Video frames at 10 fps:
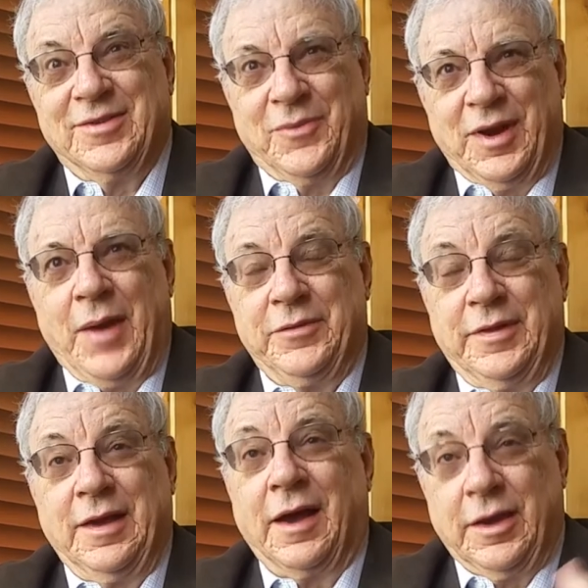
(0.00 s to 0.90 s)
because when I was
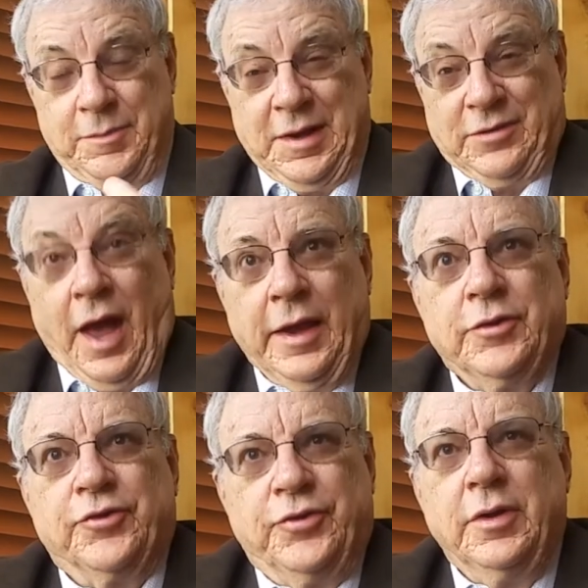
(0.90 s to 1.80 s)
thinking because I
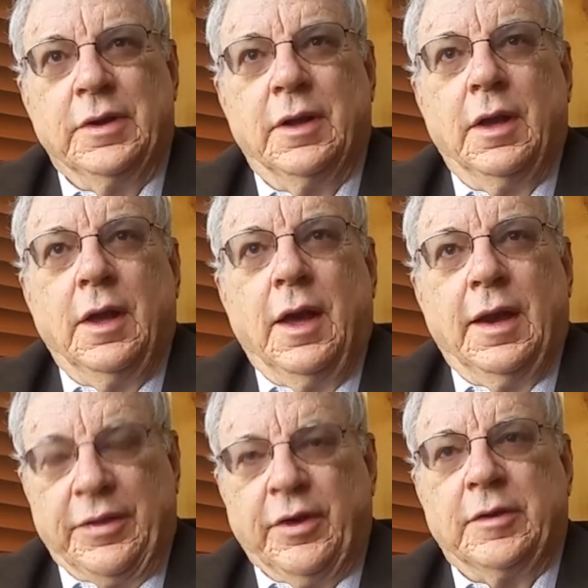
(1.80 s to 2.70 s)
understood,
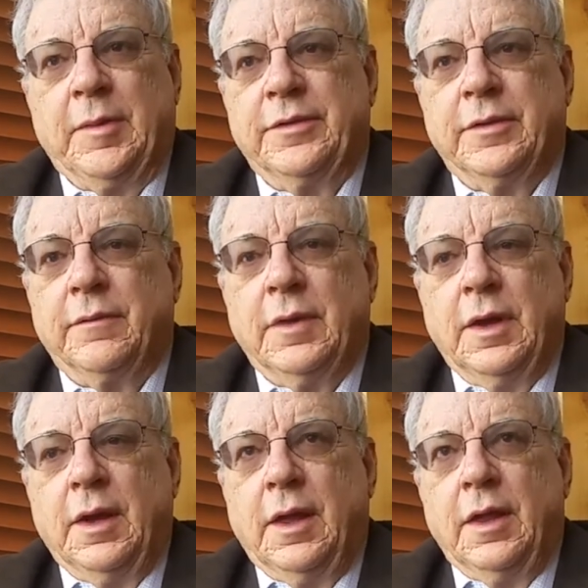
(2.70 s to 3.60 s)
and I thought to myself,
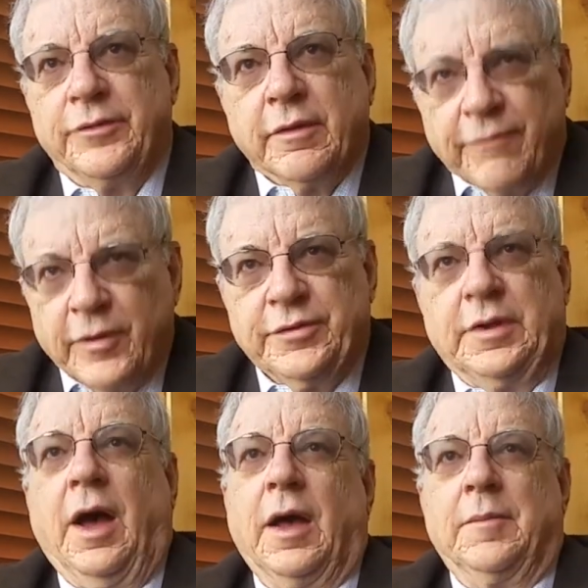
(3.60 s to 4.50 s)
it's the first
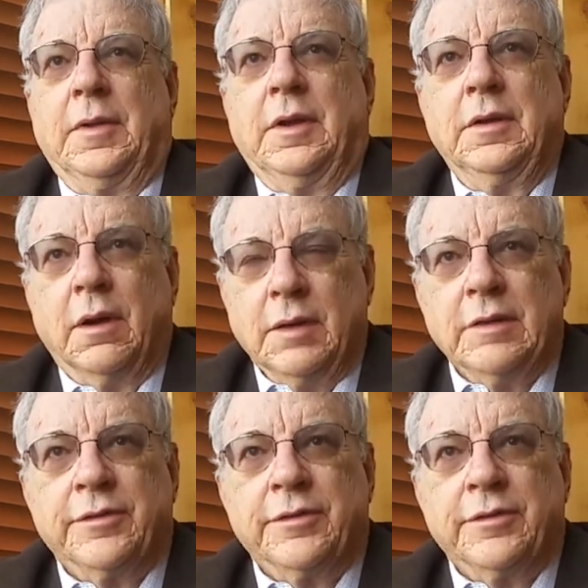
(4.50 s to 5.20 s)
time, you know, in